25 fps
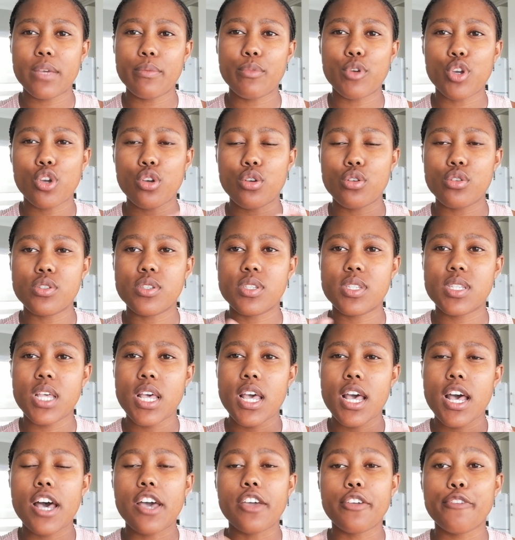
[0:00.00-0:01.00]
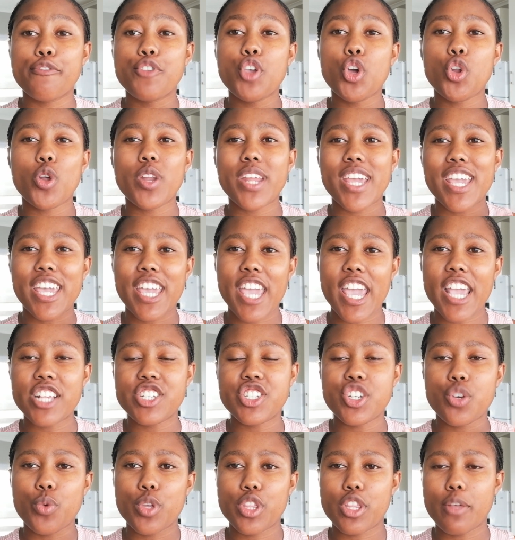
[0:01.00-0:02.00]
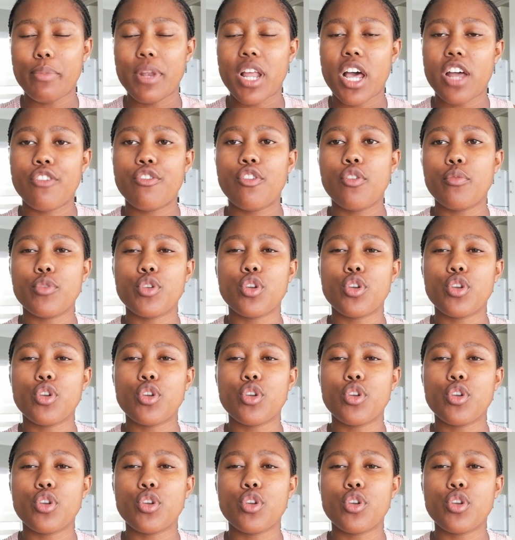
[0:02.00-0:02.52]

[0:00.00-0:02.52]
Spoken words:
because if you're not engaging with the platform,